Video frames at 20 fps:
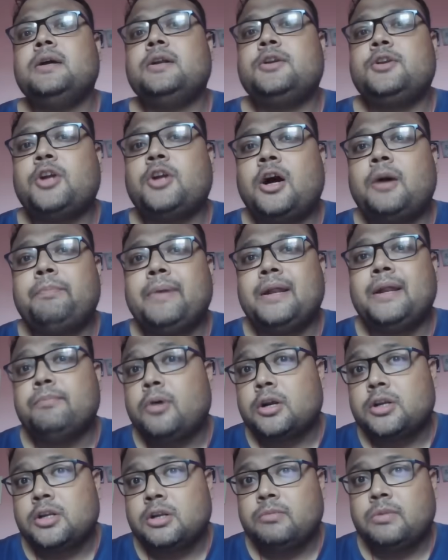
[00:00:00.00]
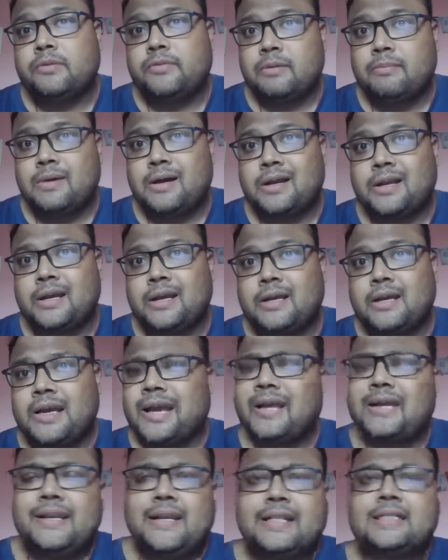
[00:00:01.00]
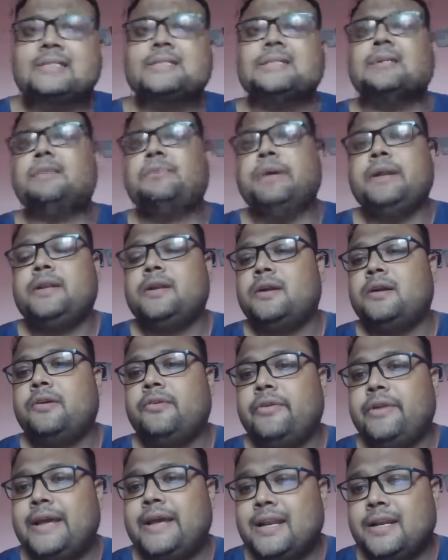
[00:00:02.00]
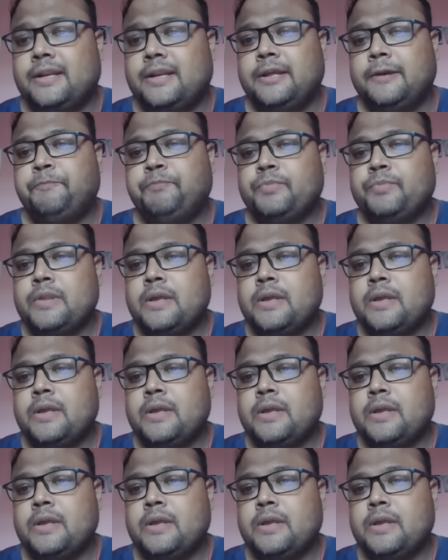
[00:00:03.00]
top and bottom of the market, and that's a bitter reality.